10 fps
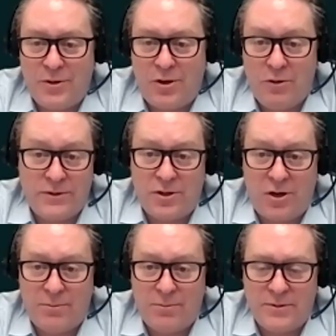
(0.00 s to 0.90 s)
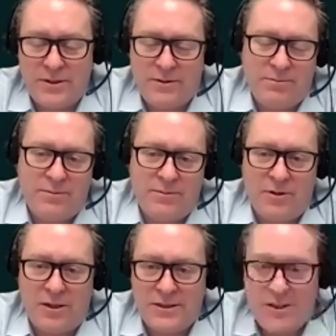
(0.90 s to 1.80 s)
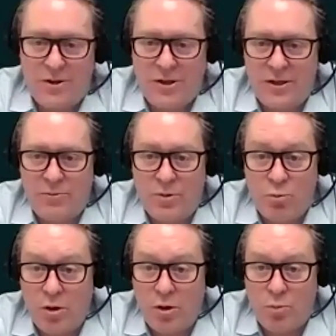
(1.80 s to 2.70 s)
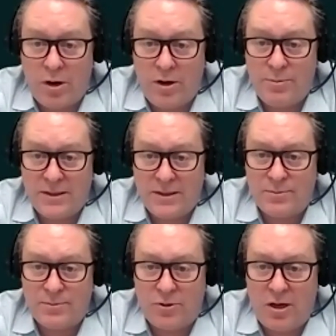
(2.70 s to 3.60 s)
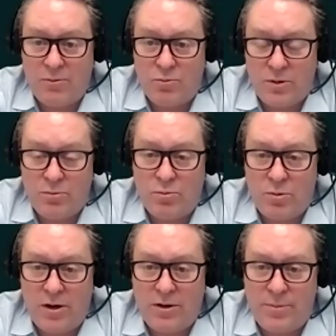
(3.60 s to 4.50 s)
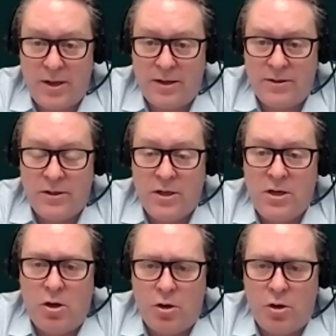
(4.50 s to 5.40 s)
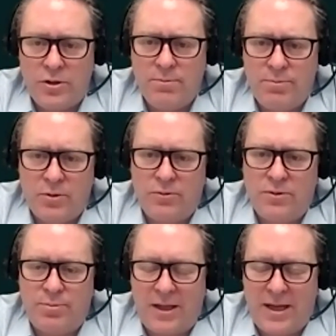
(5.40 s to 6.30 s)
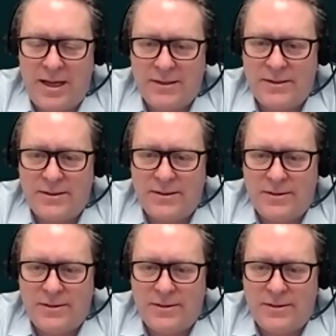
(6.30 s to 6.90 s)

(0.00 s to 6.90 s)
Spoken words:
over time. And like I said earlier, we weren't worried about supply. We were worried about who can build the plants